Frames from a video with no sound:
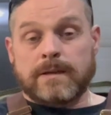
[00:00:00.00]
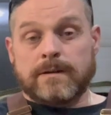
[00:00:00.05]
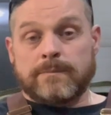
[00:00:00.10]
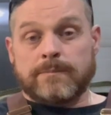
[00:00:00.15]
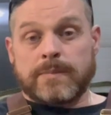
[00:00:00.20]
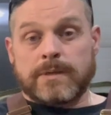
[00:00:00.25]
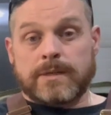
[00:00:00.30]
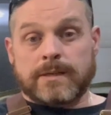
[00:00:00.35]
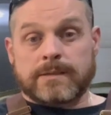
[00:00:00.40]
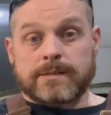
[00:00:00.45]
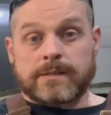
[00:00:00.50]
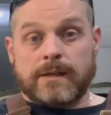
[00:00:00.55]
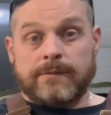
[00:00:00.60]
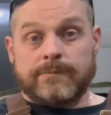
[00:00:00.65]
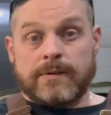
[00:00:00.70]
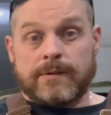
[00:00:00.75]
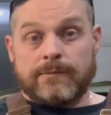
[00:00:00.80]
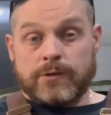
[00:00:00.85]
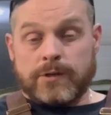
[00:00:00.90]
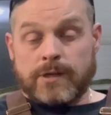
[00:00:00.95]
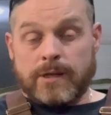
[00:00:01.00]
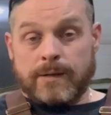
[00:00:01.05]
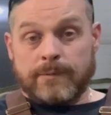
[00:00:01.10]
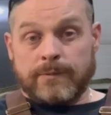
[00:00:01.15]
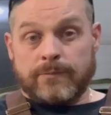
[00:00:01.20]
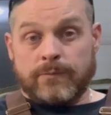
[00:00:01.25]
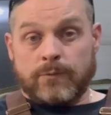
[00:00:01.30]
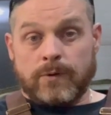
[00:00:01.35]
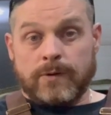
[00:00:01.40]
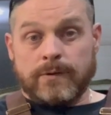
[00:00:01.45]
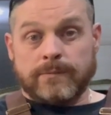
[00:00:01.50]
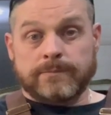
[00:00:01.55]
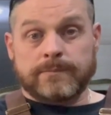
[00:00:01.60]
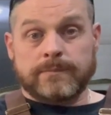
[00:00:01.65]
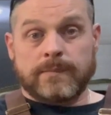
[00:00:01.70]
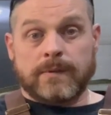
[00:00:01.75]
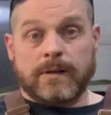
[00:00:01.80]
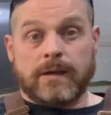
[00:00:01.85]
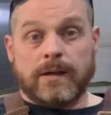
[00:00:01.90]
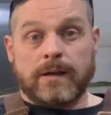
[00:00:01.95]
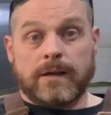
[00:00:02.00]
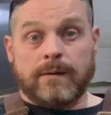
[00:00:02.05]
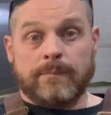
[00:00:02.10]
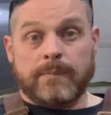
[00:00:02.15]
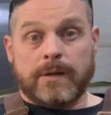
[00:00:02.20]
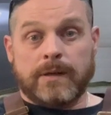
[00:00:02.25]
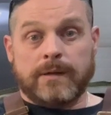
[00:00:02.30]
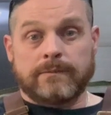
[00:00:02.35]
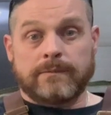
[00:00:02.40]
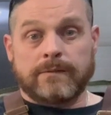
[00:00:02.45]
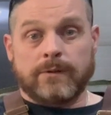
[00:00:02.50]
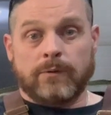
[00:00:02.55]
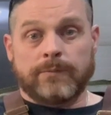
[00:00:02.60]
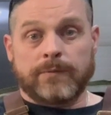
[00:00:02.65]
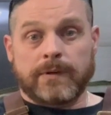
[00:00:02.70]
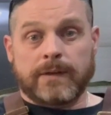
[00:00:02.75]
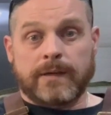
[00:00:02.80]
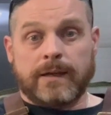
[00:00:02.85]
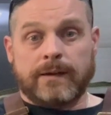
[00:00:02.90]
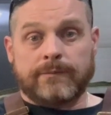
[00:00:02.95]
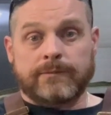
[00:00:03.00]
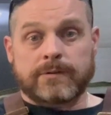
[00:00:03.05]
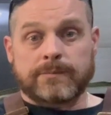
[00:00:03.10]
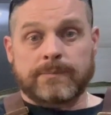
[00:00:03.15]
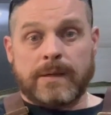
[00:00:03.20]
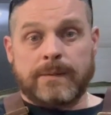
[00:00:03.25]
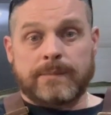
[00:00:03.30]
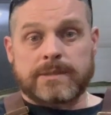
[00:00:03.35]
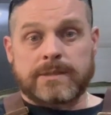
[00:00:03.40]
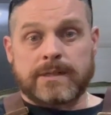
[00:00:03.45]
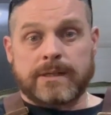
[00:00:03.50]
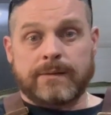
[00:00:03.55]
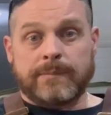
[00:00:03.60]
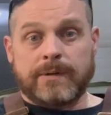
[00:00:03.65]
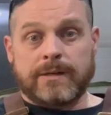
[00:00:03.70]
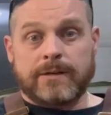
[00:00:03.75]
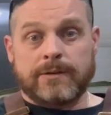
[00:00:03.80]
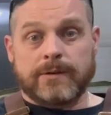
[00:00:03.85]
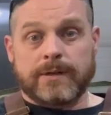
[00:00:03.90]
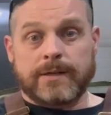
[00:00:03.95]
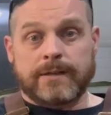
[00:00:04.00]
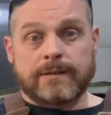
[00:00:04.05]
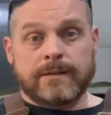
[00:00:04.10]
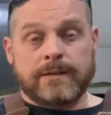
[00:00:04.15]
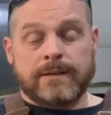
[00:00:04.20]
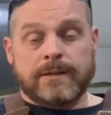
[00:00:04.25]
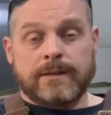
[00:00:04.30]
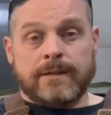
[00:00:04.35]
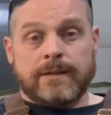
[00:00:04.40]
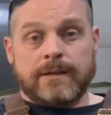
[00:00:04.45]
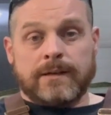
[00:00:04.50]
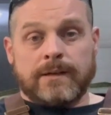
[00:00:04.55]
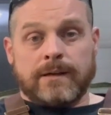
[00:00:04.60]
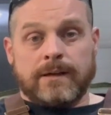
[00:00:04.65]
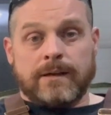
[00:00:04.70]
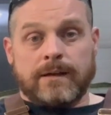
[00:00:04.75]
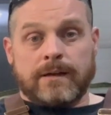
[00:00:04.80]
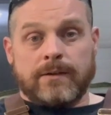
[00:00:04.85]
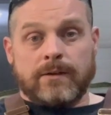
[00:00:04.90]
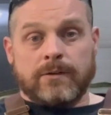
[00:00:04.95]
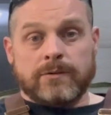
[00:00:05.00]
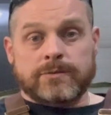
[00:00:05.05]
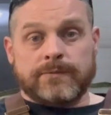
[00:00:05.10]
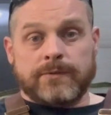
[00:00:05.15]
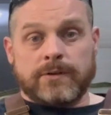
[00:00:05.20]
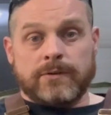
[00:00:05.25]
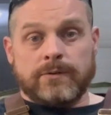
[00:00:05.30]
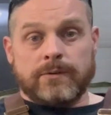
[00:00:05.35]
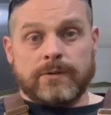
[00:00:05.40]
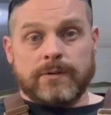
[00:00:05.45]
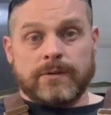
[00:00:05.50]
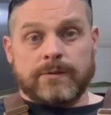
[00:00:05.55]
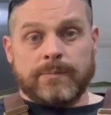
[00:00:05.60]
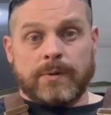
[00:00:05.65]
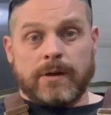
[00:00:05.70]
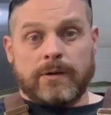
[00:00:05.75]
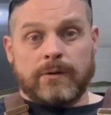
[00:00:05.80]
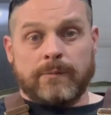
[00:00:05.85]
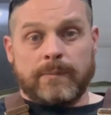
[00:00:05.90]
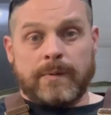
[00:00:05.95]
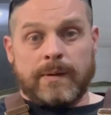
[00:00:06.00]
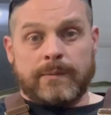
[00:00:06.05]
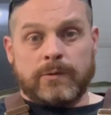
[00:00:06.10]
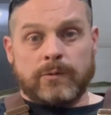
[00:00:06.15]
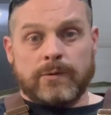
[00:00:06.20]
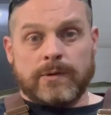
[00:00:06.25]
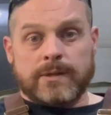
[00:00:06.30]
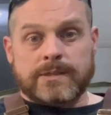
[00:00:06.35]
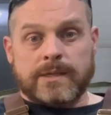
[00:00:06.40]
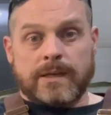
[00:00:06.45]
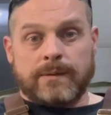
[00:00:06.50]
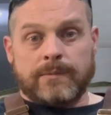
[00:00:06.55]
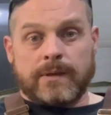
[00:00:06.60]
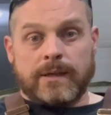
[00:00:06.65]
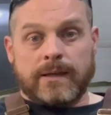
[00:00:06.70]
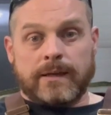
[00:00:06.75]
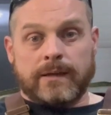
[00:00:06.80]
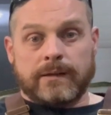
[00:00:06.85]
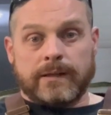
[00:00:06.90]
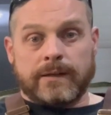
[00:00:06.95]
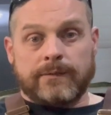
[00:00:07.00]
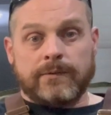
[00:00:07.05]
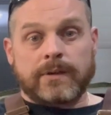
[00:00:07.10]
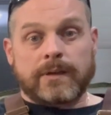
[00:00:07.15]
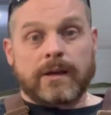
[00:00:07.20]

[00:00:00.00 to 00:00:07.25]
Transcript: because I've never done it before, but hopefully after maybe seeing me do it, those of you that are pondering maybe doing the same thing will give you the